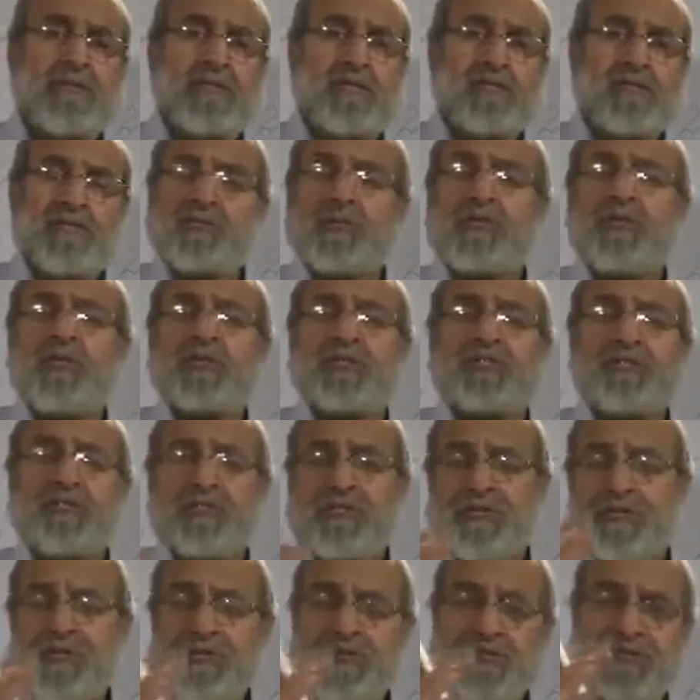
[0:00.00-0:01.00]

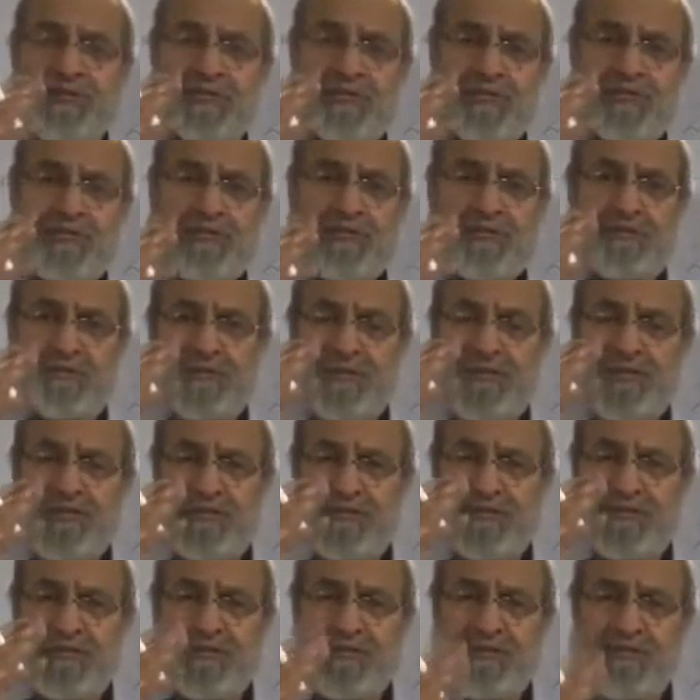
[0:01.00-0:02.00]
expressed by
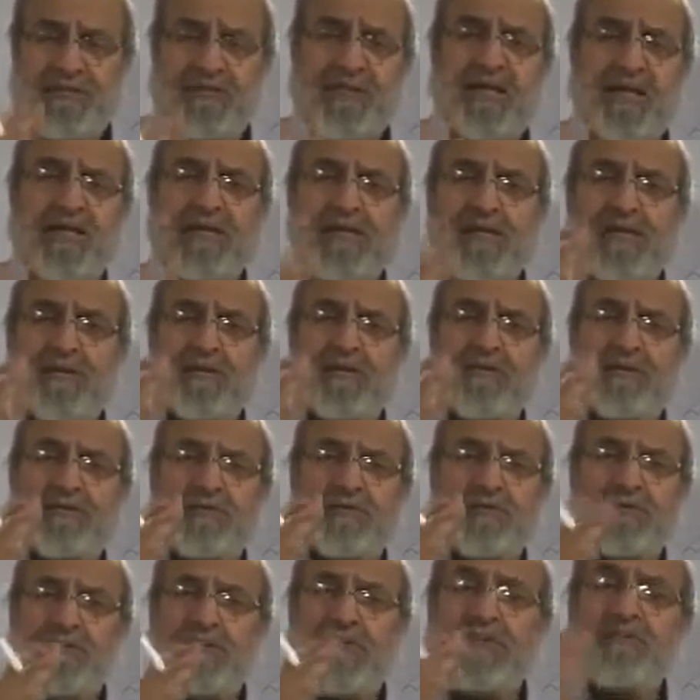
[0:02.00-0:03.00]
the understanding of
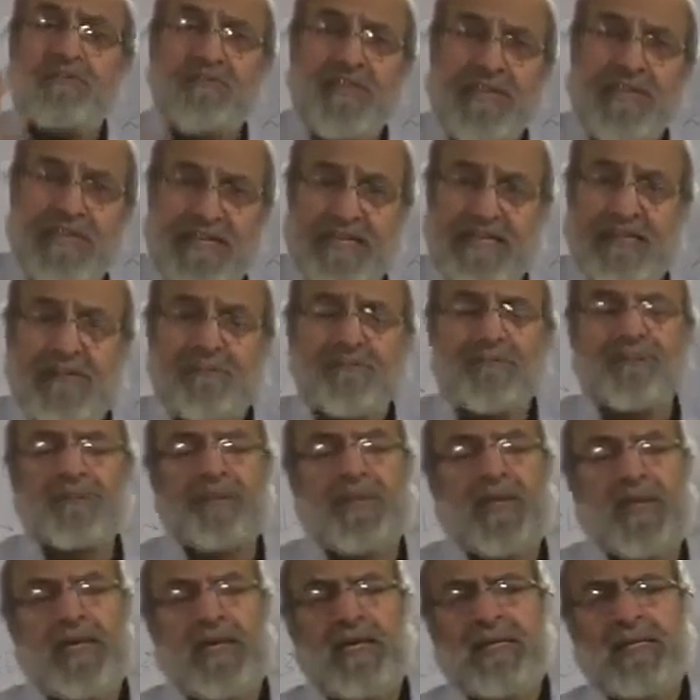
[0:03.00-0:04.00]
tanween.
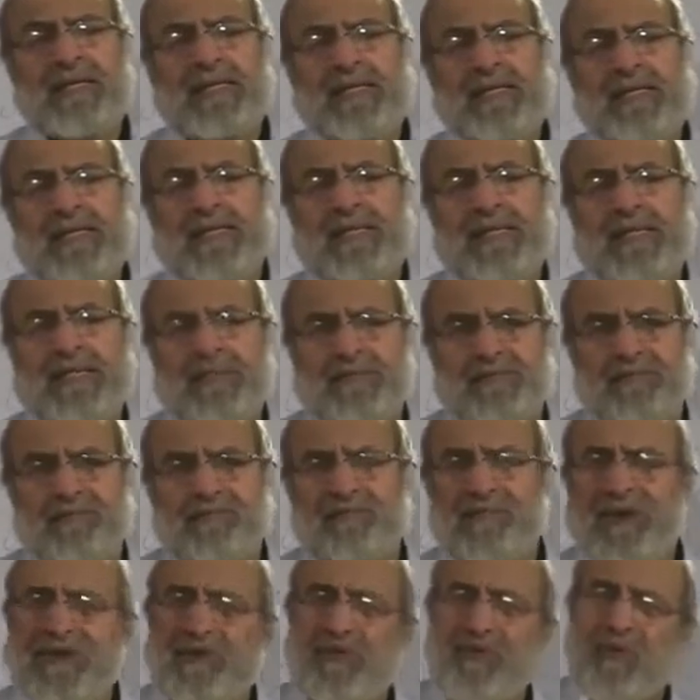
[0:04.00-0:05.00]

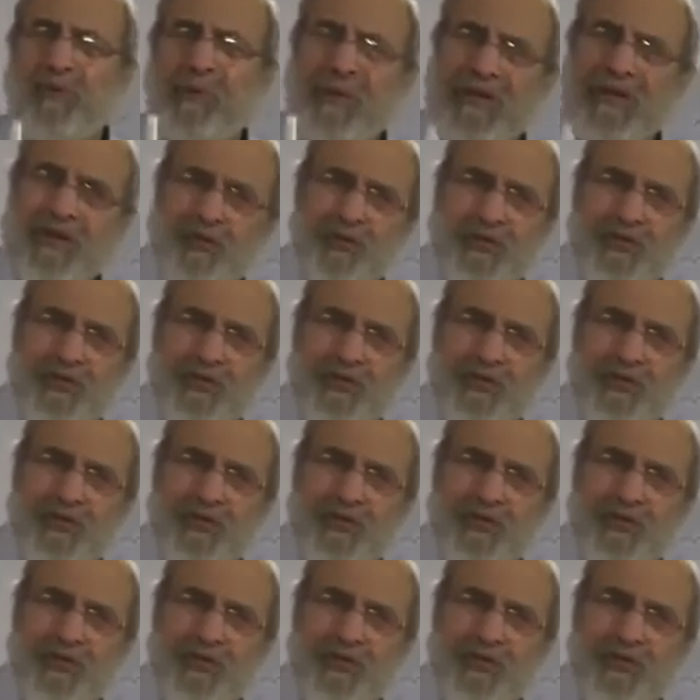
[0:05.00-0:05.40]
But when